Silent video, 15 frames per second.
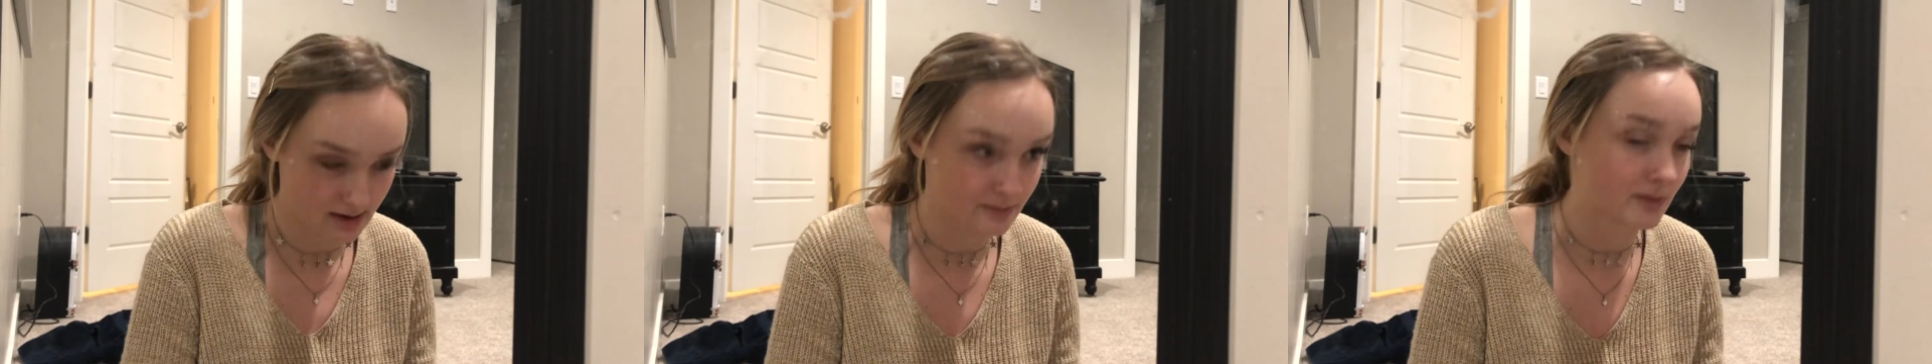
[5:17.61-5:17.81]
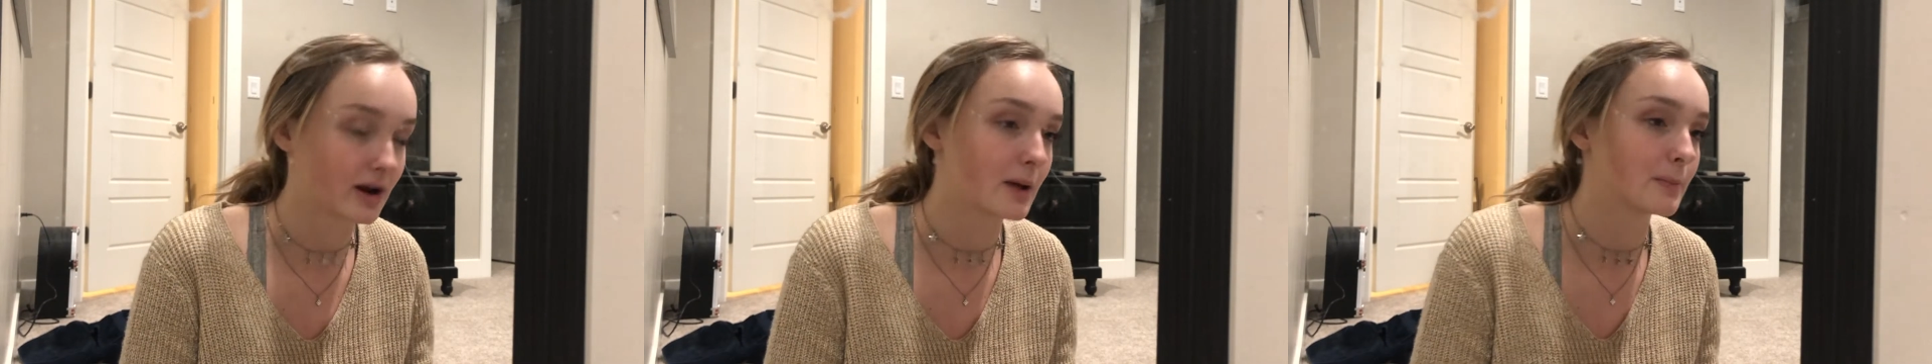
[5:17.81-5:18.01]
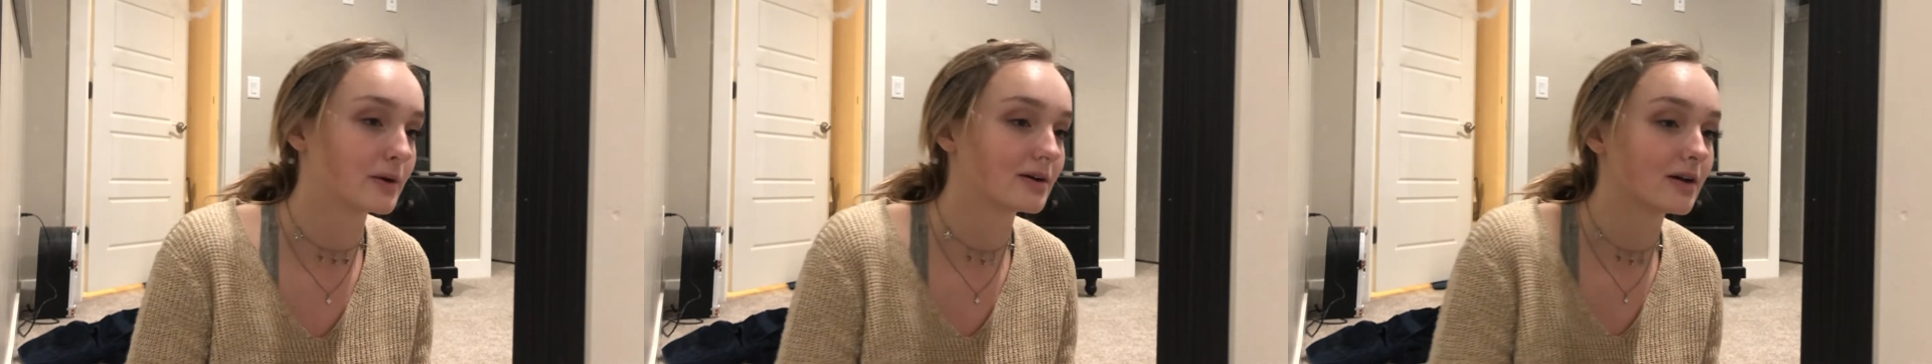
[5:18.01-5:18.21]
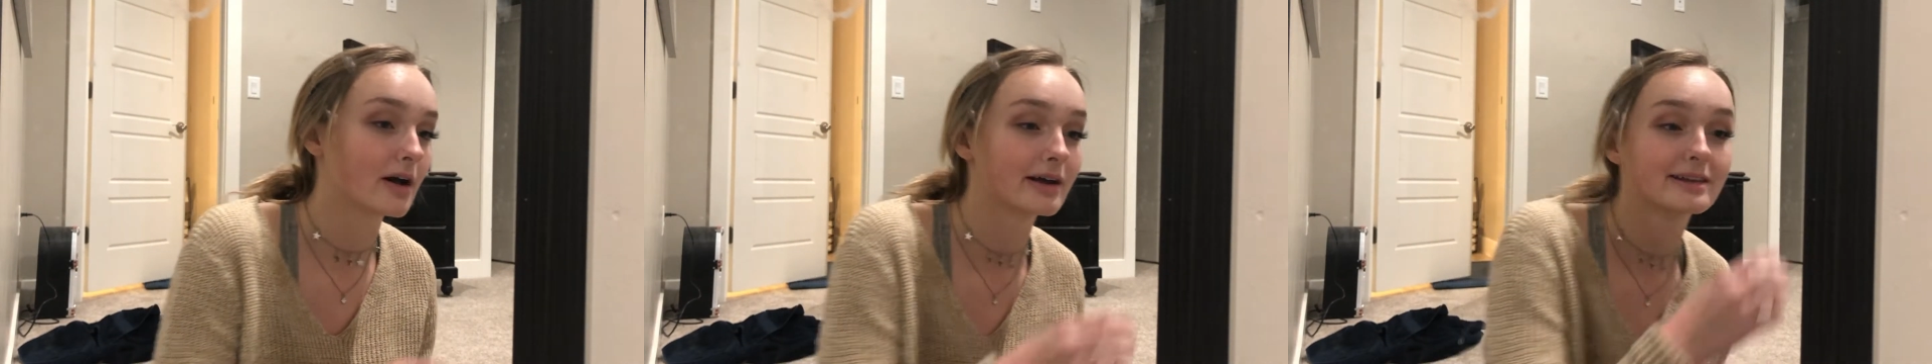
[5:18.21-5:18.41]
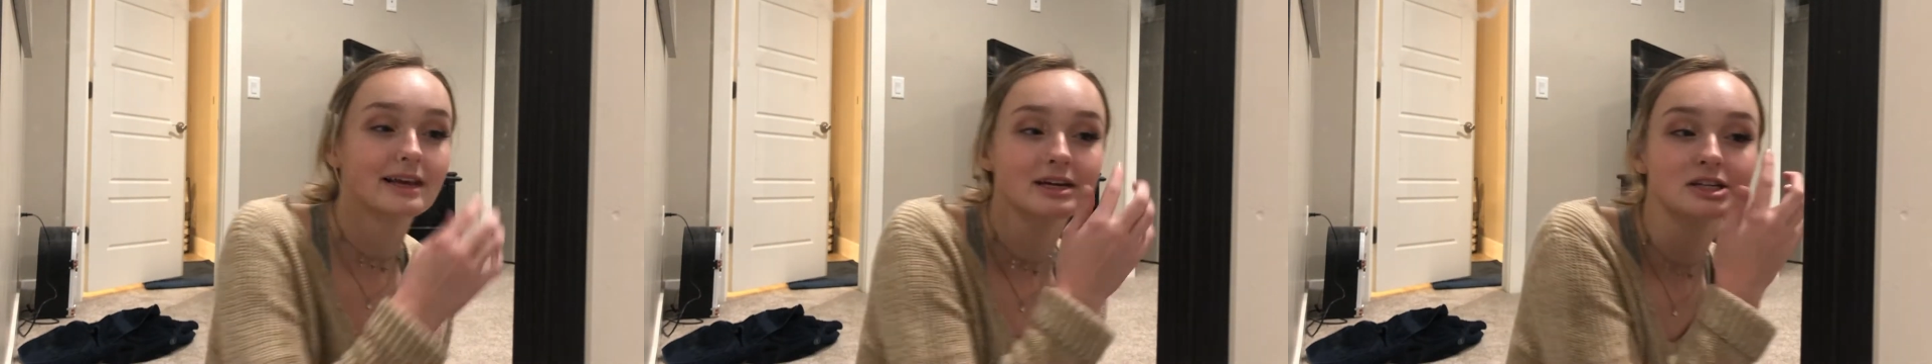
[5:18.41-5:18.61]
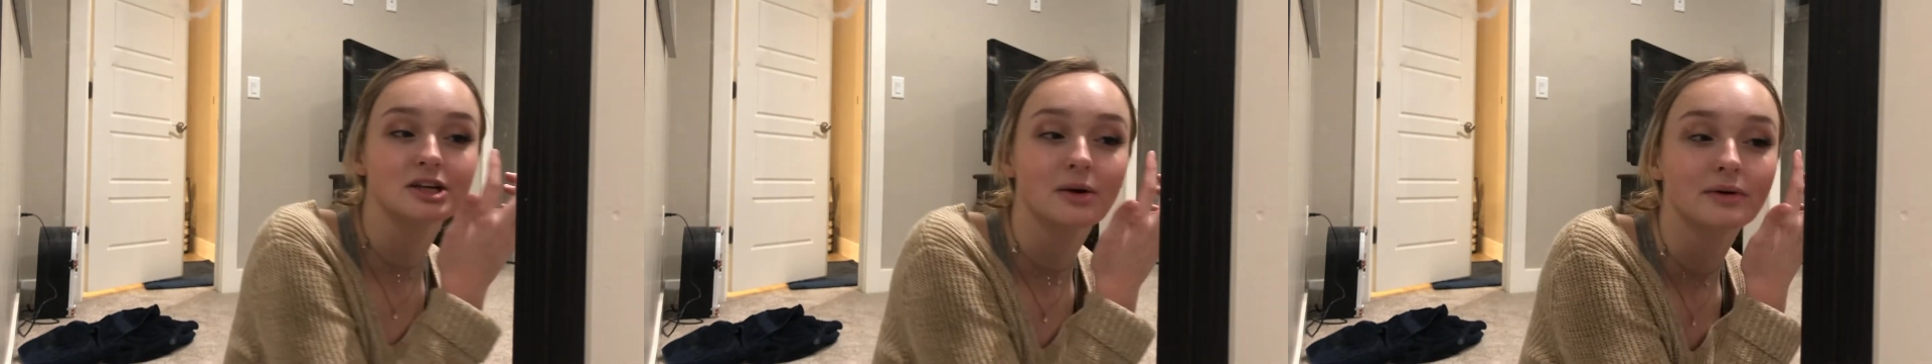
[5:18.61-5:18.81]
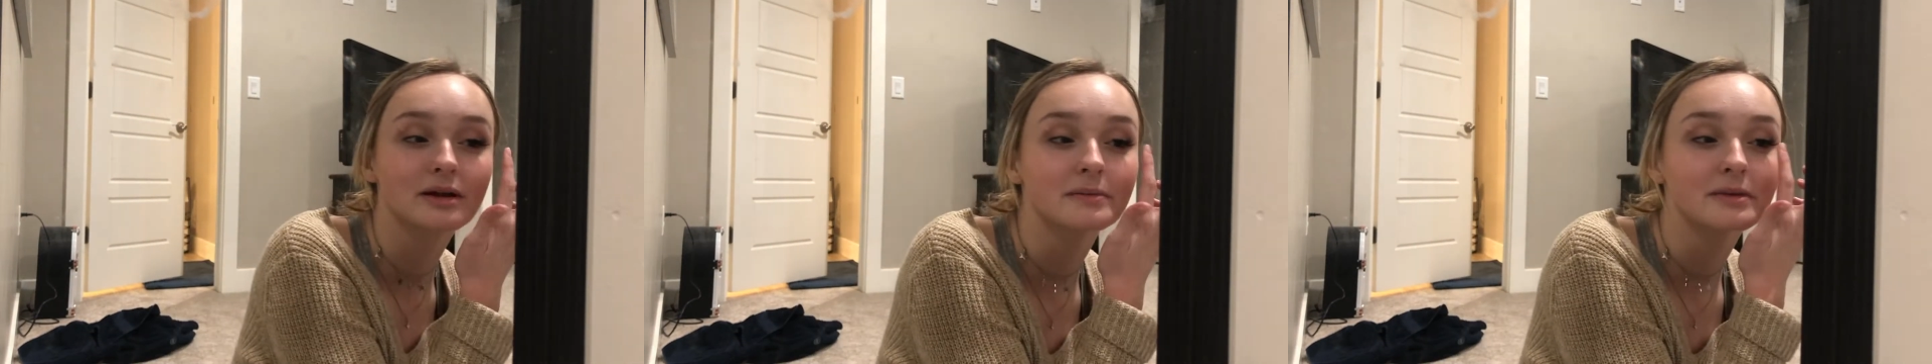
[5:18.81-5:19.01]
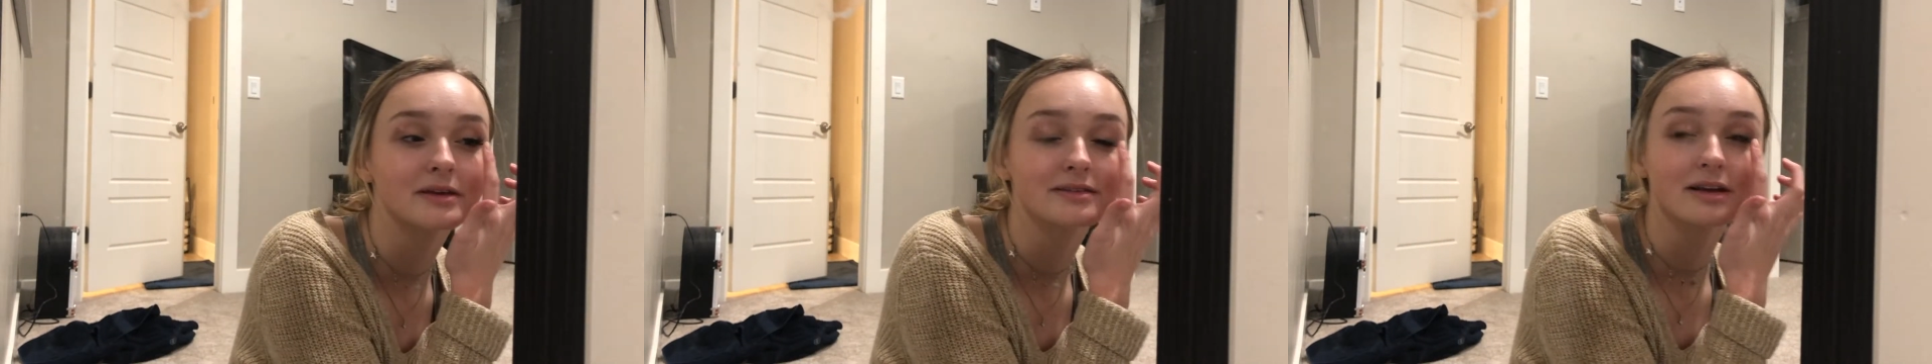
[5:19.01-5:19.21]
And when I put it on, like showed
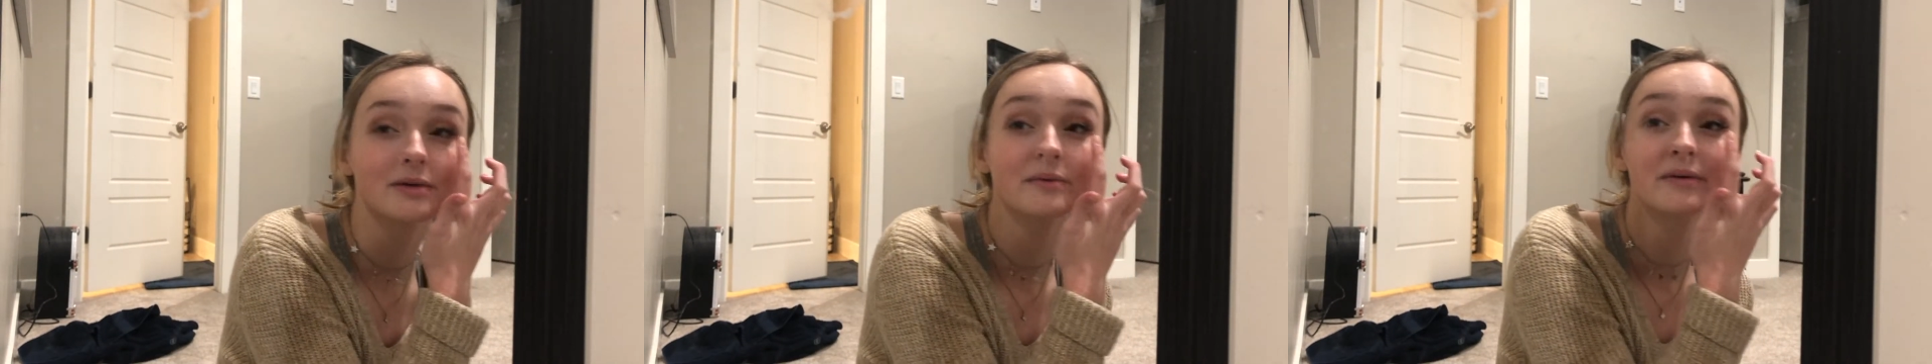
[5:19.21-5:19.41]
him, he's like,